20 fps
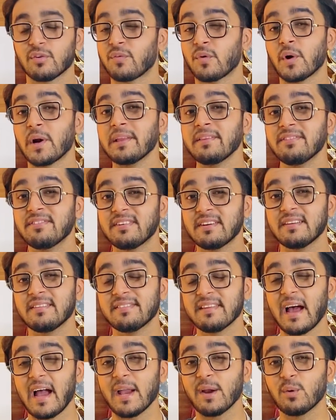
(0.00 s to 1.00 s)
for instance,
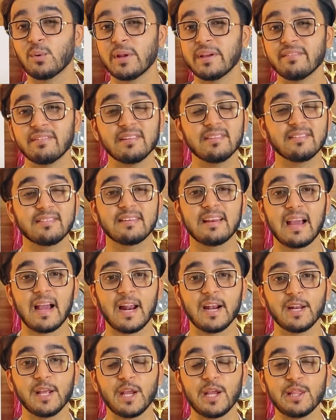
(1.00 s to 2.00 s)
I could even
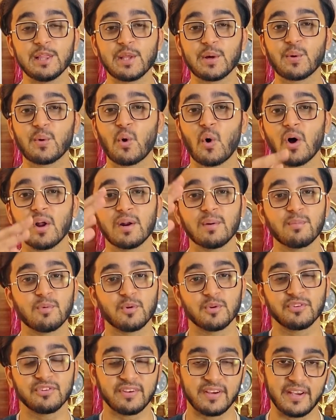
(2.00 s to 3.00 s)
stand in the
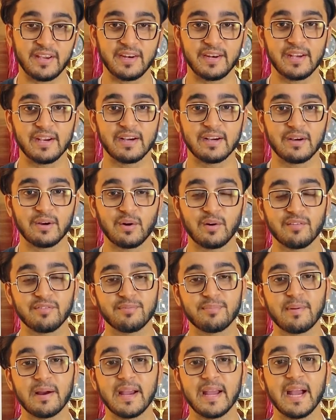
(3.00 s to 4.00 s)
cornermost area of
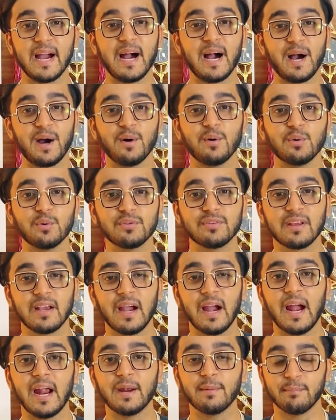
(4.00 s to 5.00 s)
my house
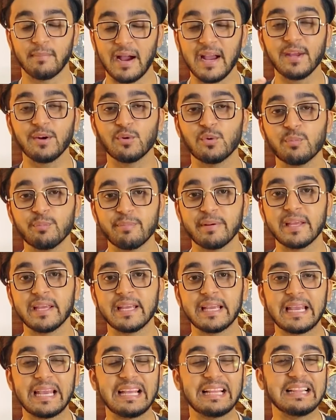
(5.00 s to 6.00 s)
and my room
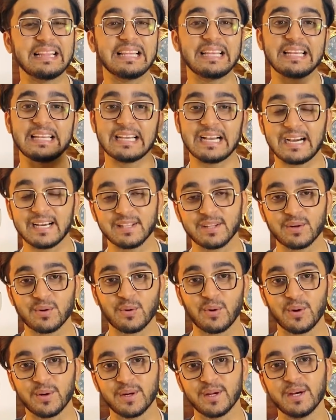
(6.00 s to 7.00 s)
being in the other
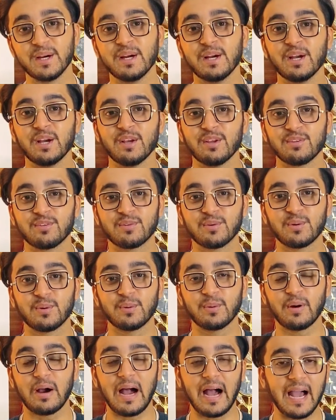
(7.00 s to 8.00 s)
corner.
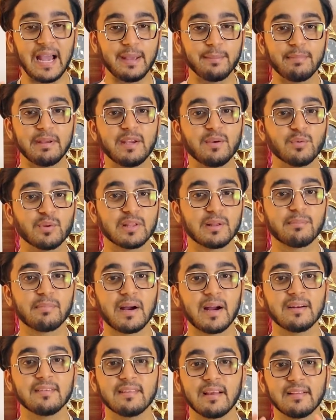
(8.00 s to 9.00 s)
So I being with the
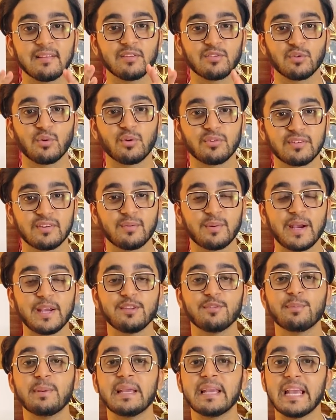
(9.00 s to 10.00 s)
buds and the source
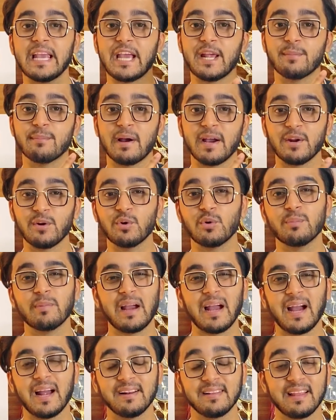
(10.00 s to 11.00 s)
device being in my room,
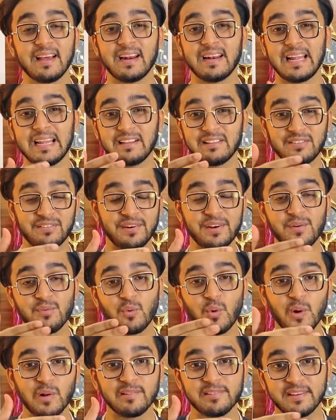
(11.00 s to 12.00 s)
and there are like 3
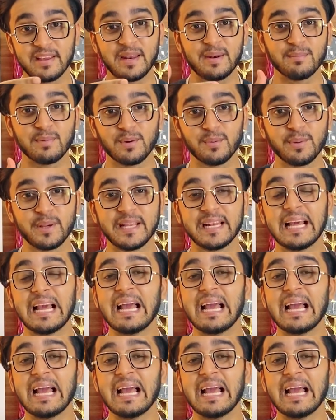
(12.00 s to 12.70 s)
walls in between,